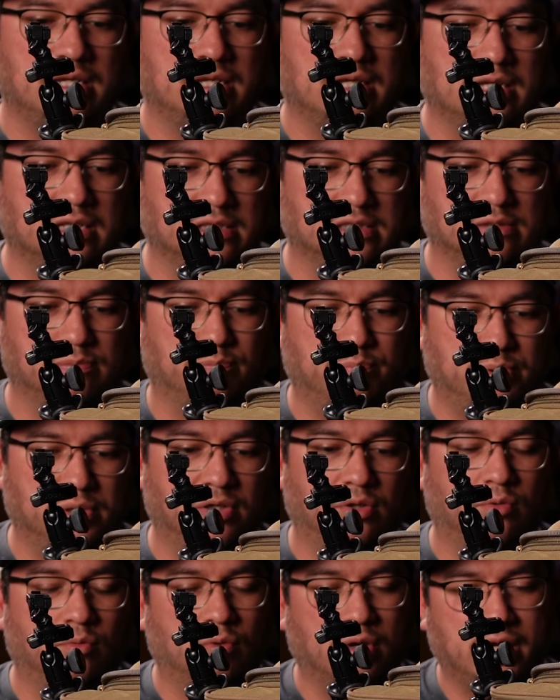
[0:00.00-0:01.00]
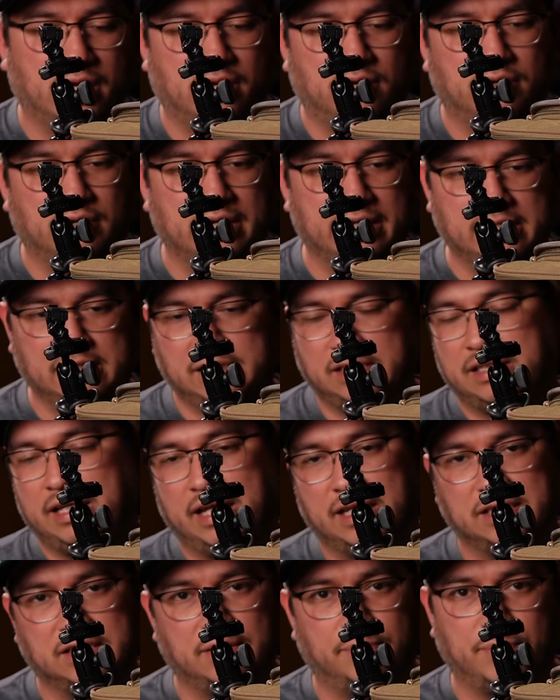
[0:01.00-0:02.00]
It's built well and it
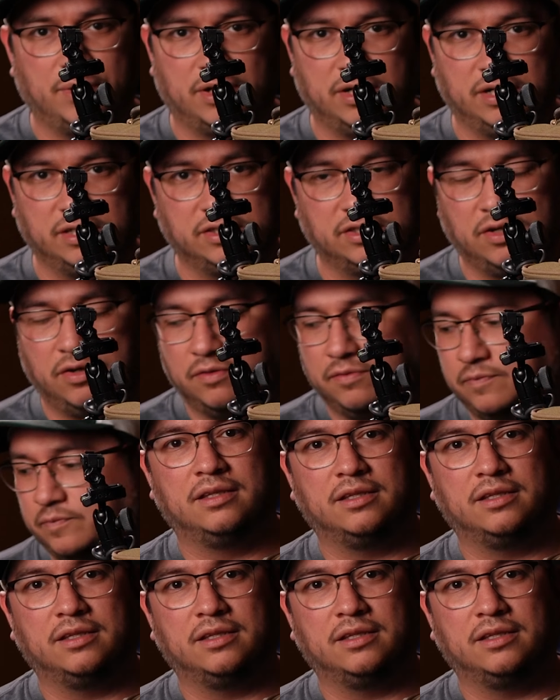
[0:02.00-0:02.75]
stands up on its own.